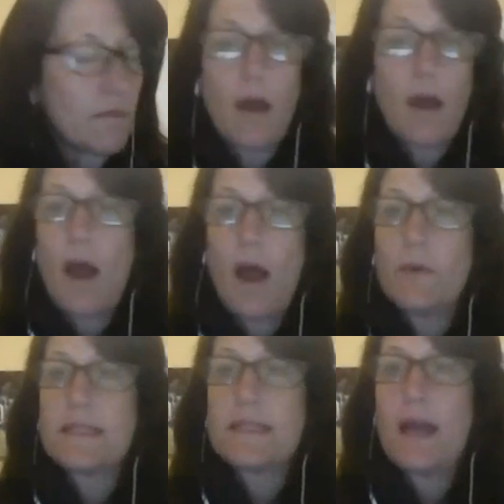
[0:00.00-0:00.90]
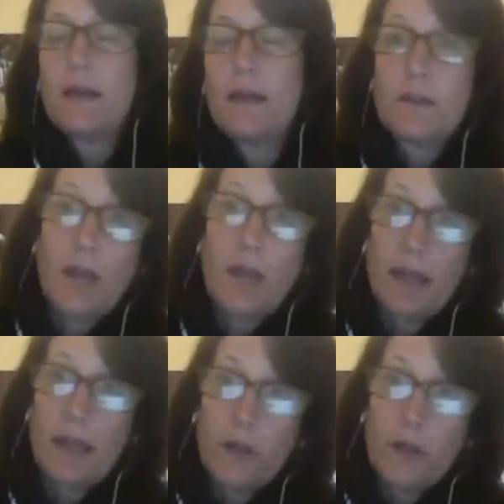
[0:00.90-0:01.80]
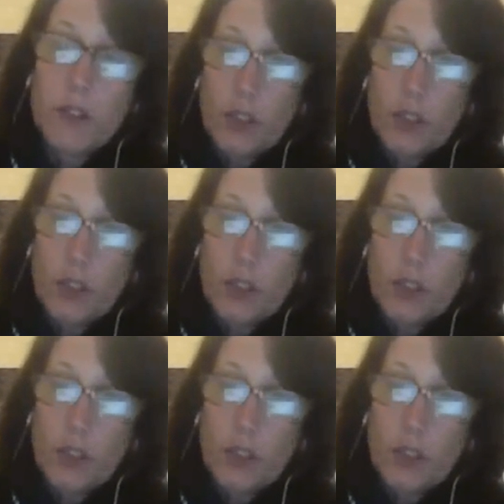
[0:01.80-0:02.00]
I would say kind of look at